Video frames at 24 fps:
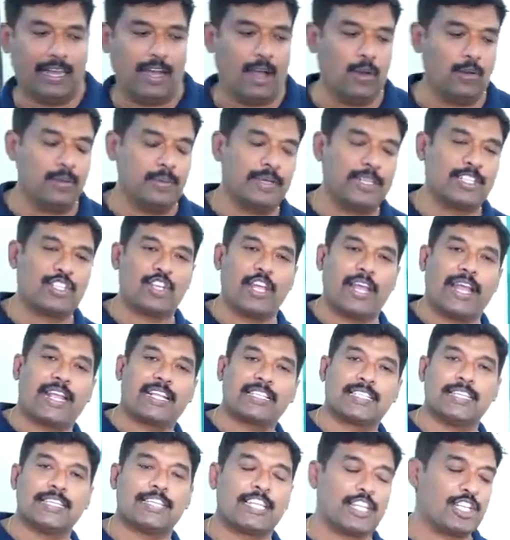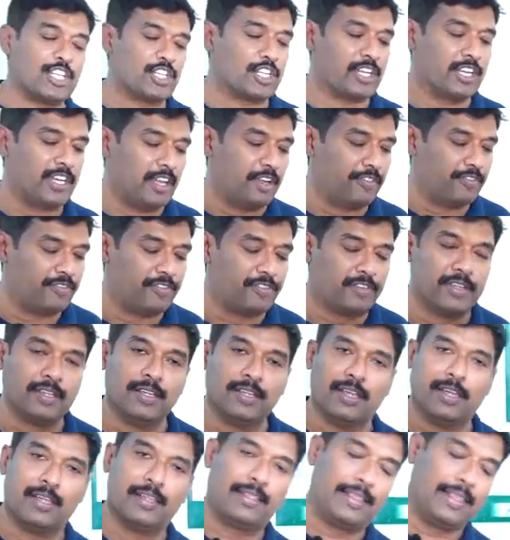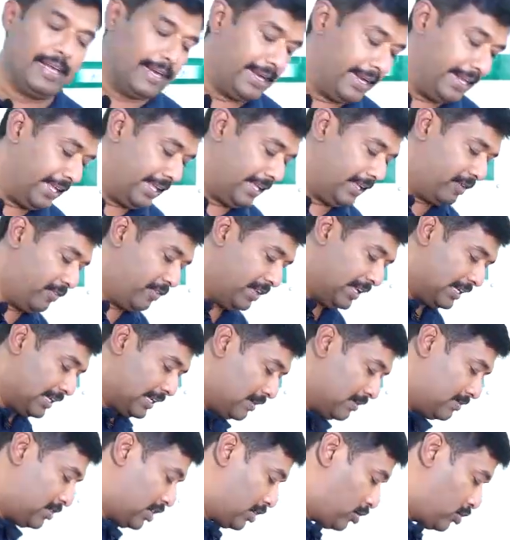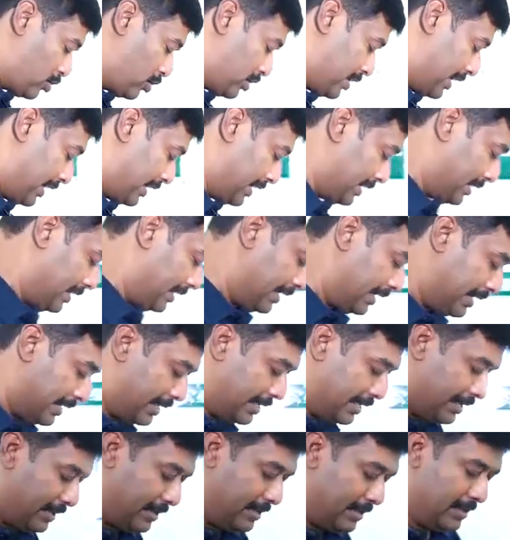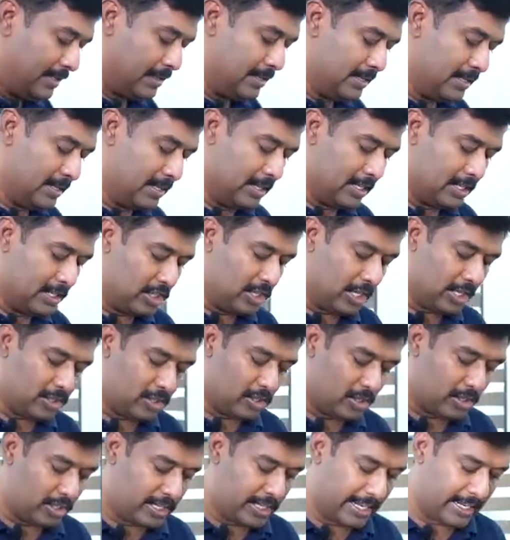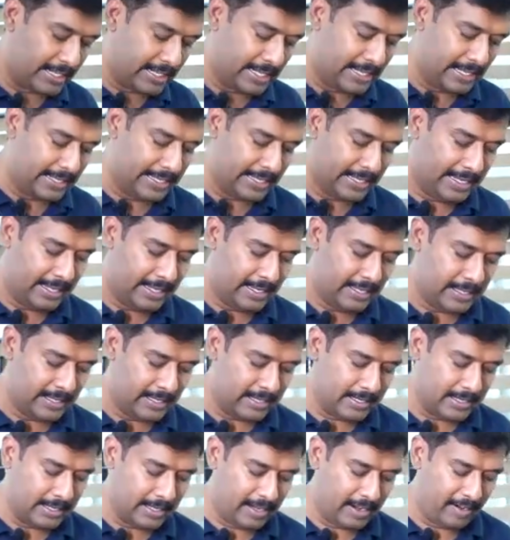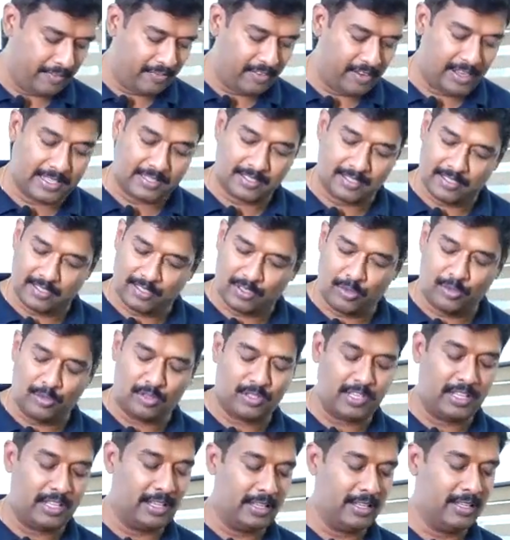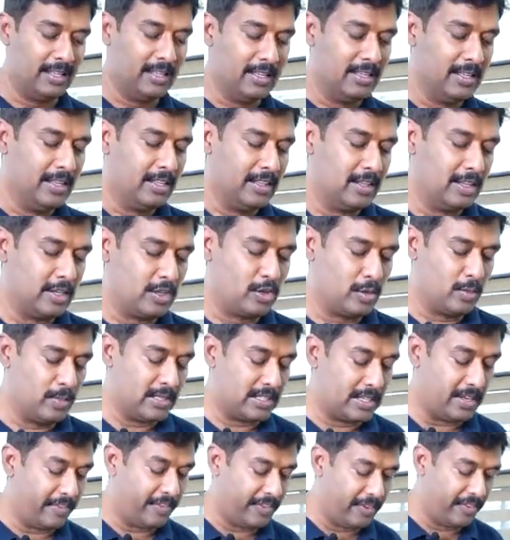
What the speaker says: how much excitation of the knee? We can't just to take it the area. Just to take and the reflexes, you see the too much of